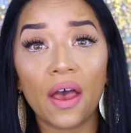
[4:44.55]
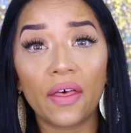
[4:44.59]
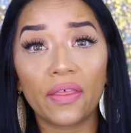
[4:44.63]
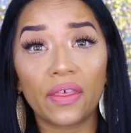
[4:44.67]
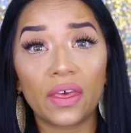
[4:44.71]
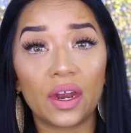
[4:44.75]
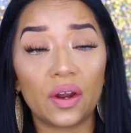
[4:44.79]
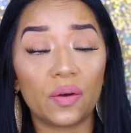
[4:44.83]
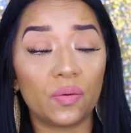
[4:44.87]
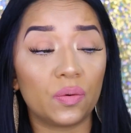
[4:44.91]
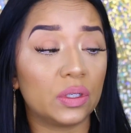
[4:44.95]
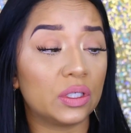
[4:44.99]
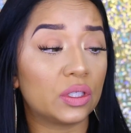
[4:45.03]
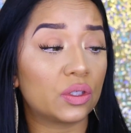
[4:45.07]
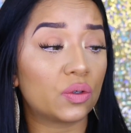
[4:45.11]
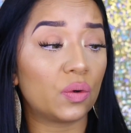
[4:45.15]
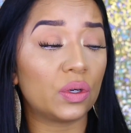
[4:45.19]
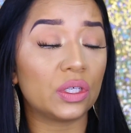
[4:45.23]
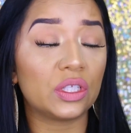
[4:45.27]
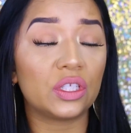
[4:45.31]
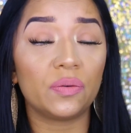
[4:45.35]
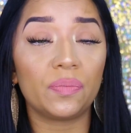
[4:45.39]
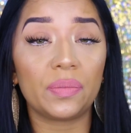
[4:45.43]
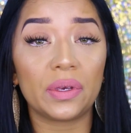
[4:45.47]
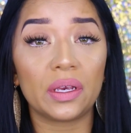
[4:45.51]
that it was
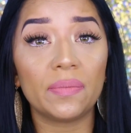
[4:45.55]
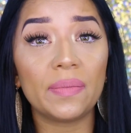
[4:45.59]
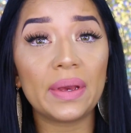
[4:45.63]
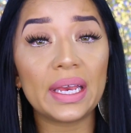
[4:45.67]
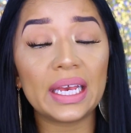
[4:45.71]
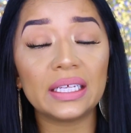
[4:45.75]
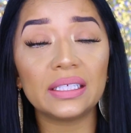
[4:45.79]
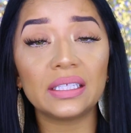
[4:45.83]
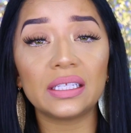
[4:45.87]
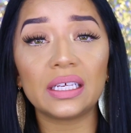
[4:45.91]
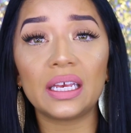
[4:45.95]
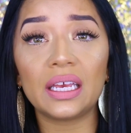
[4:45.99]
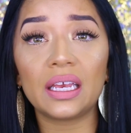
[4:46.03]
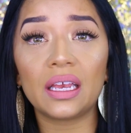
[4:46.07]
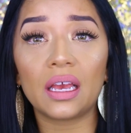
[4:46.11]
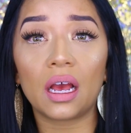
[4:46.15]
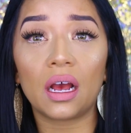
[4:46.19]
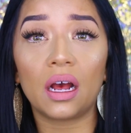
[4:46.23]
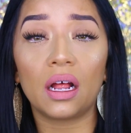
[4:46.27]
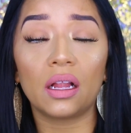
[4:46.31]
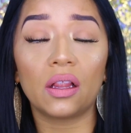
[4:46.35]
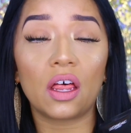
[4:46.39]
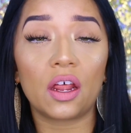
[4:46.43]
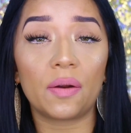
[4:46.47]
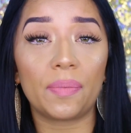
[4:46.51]
going to be amazing.
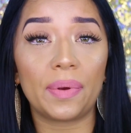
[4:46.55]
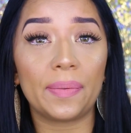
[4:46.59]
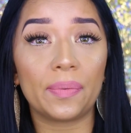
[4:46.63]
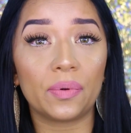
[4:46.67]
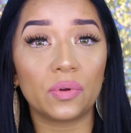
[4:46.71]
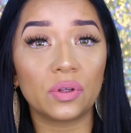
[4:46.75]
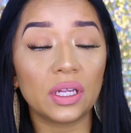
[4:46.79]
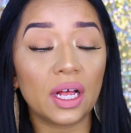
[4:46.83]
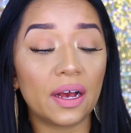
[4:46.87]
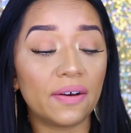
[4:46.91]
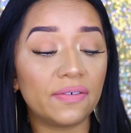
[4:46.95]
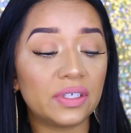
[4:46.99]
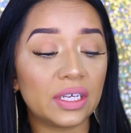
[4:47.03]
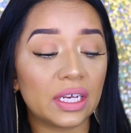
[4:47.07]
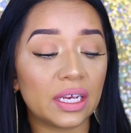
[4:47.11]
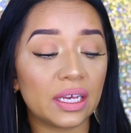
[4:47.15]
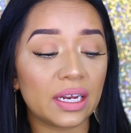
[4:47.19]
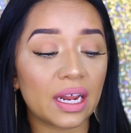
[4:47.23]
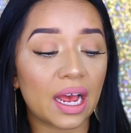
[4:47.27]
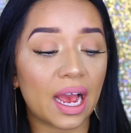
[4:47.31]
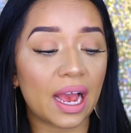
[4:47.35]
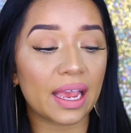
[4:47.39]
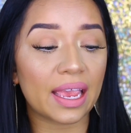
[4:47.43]
A lot of people loved it.